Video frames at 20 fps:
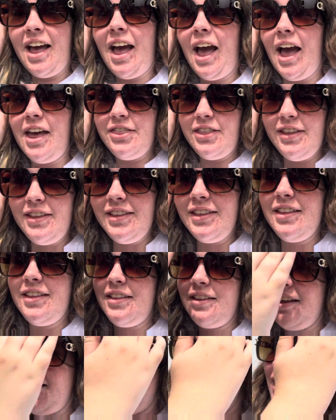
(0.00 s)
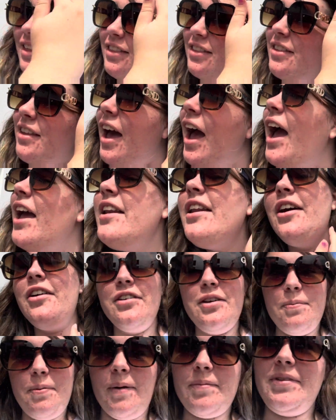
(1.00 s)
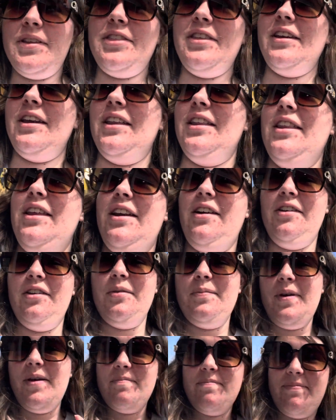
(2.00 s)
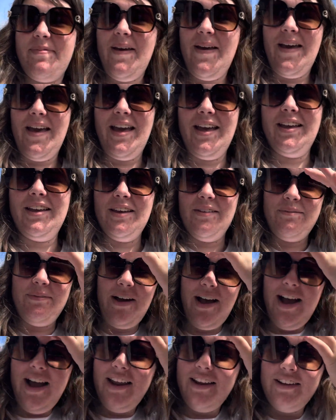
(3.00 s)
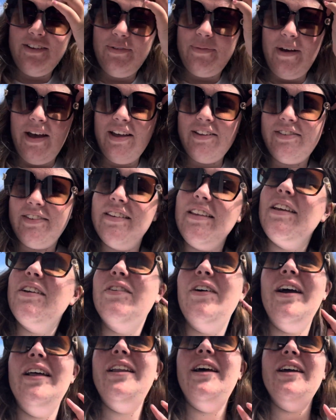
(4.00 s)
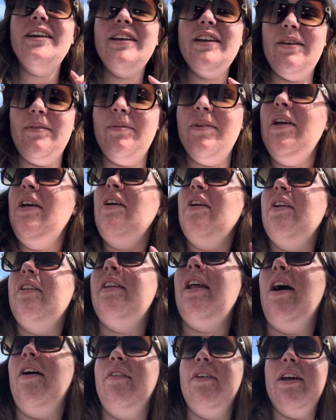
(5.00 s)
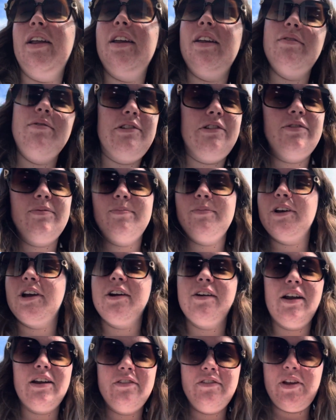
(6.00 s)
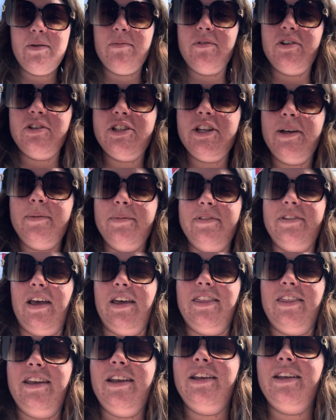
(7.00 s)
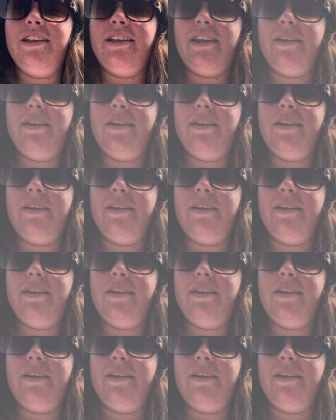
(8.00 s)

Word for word: I think, I know you're probably thinking they're a bit big, but I personally quite like them. Now we're going to just look around a few more shops, I think.